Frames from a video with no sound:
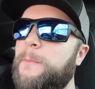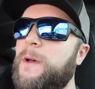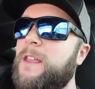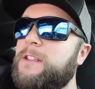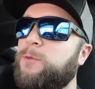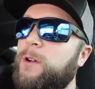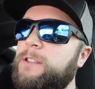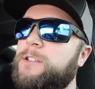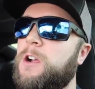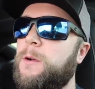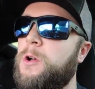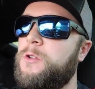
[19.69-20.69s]
I'm in the twin
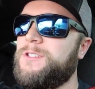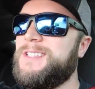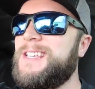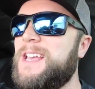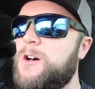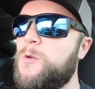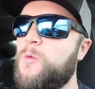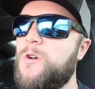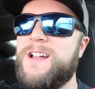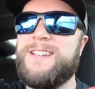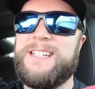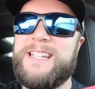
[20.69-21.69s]
turbo
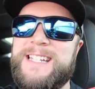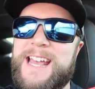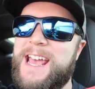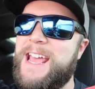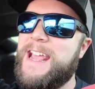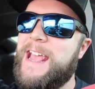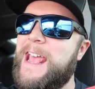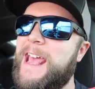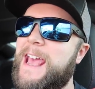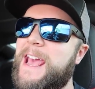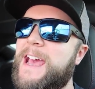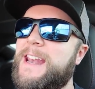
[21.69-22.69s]
ZL1 today,
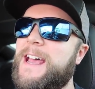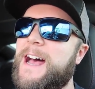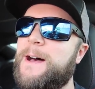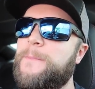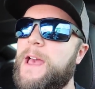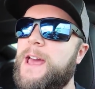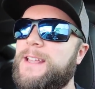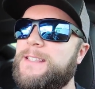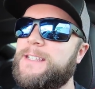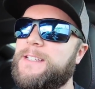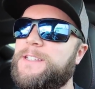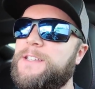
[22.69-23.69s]
and I'm headed to
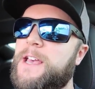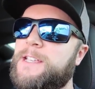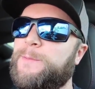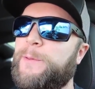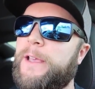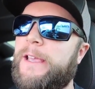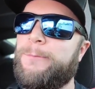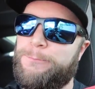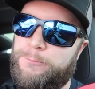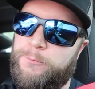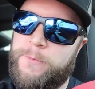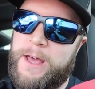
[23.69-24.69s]

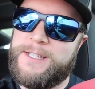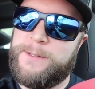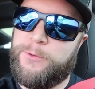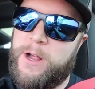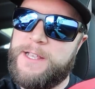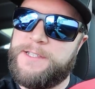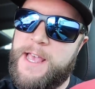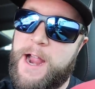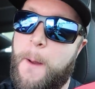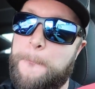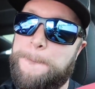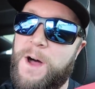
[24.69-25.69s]
CSP. Not a surprise
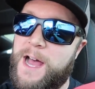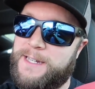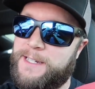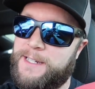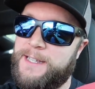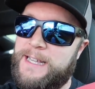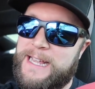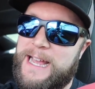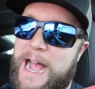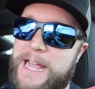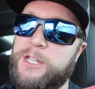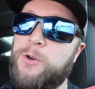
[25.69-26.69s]
there, but
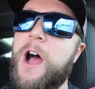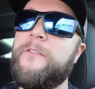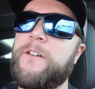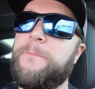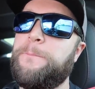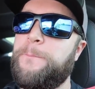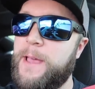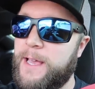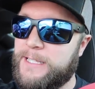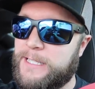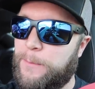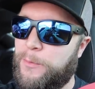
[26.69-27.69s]
I do have a
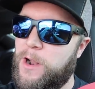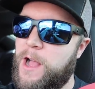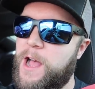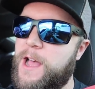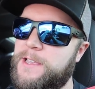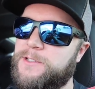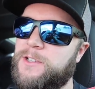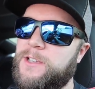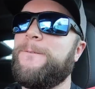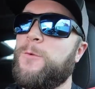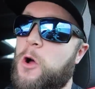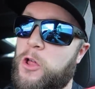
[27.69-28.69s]
big surprise
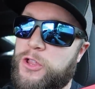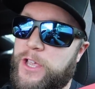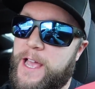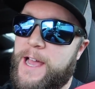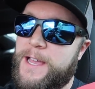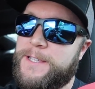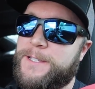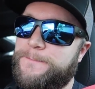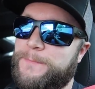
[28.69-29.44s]
for all of you guys,